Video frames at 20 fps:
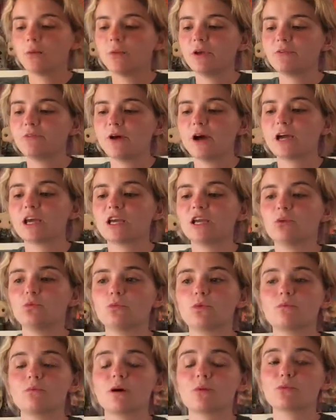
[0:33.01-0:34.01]
If I can
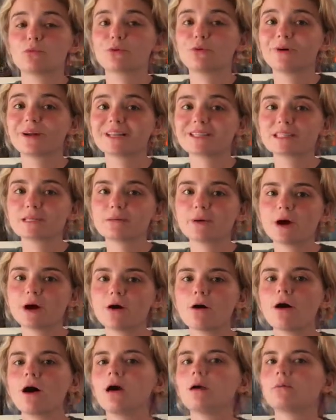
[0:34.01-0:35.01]
remember what it's
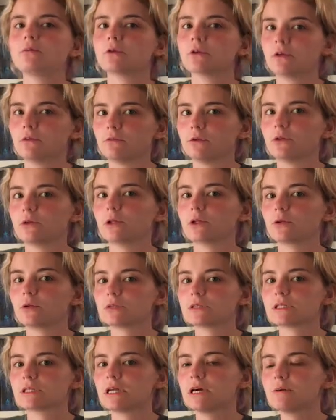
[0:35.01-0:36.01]
about, give you a little
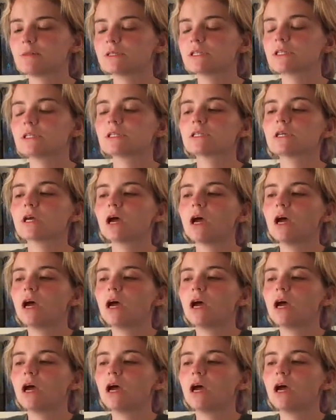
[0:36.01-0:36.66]
synopsis.